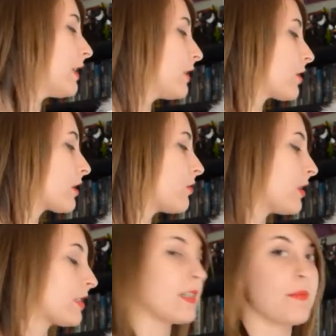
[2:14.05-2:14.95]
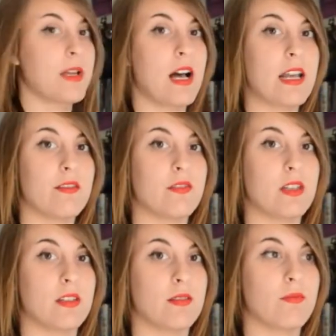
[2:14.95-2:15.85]
you're going to want some kind of
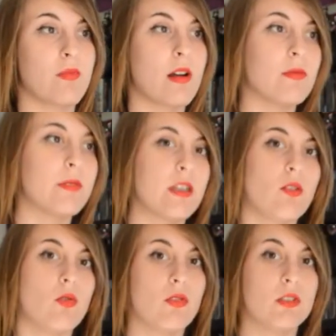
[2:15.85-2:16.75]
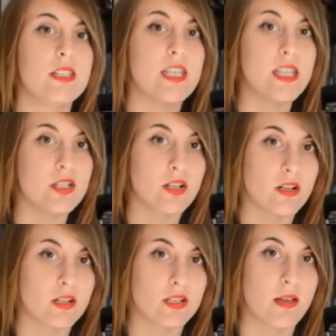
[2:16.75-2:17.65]
probably an old t-shirt
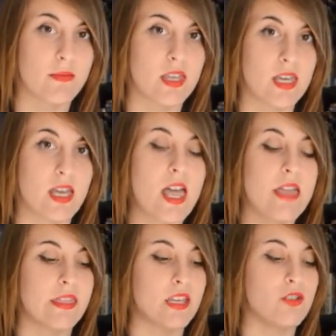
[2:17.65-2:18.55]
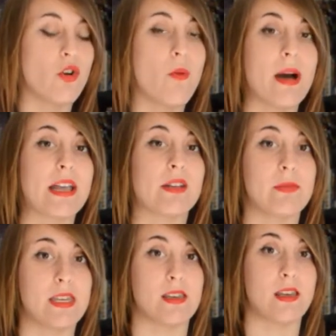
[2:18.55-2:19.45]
or something that you don't mind
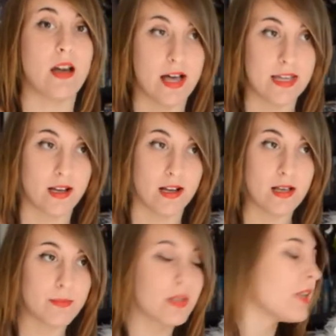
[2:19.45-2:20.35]
being cut up.